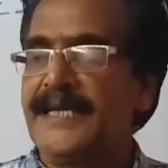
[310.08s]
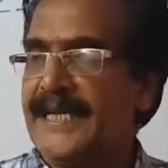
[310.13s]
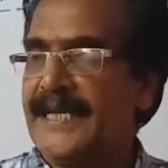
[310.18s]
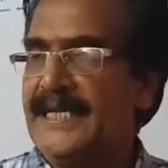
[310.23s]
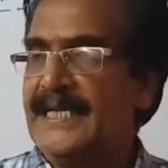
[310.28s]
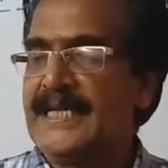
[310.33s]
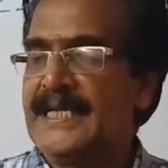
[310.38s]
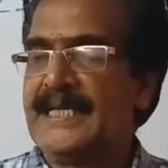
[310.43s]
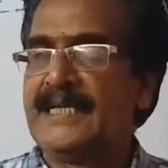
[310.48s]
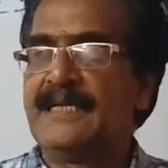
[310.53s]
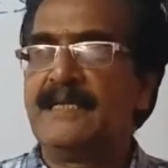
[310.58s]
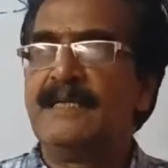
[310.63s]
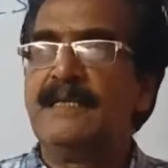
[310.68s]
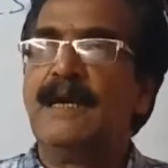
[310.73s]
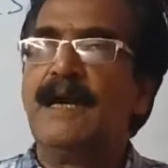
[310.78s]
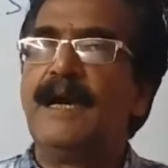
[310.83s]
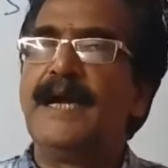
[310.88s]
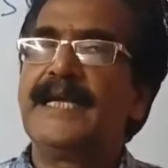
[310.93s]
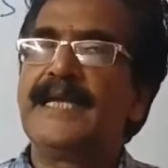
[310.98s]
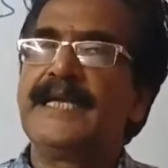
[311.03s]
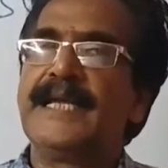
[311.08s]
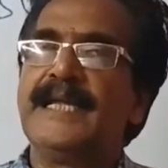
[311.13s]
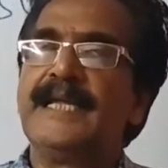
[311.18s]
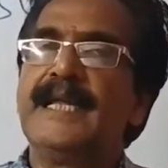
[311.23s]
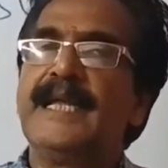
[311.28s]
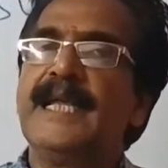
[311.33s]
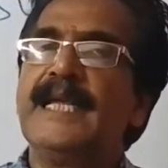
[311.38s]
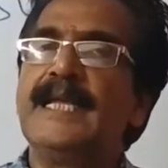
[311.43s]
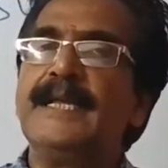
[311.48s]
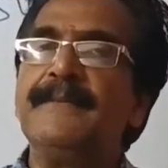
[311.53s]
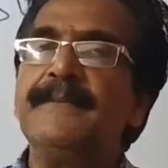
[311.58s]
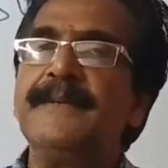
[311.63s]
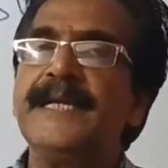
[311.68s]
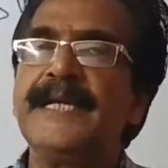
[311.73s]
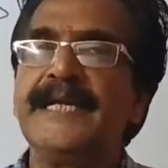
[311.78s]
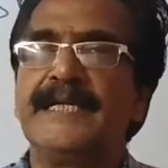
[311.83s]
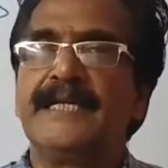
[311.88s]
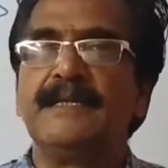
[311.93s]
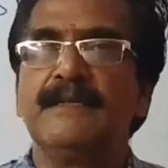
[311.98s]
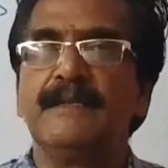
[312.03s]
can
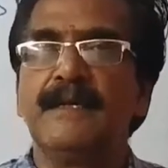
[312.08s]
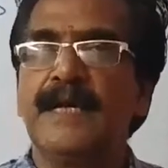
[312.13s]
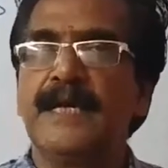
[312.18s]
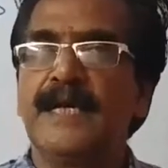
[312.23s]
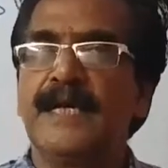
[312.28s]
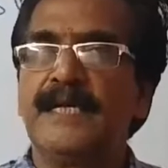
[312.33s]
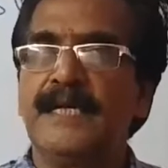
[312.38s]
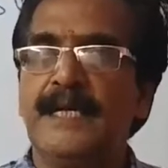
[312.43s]
eliminate